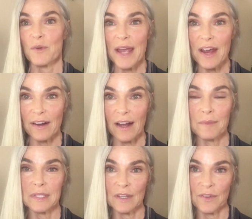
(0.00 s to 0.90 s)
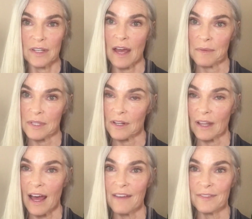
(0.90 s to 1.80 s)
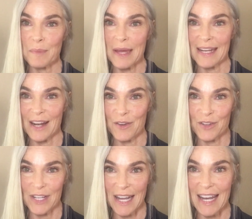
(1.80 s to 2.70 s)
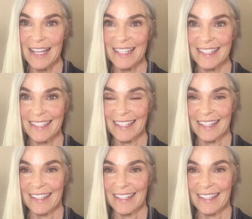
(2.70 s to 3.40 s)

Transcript: Gray hair comes at different times in our life, depending on your genetics.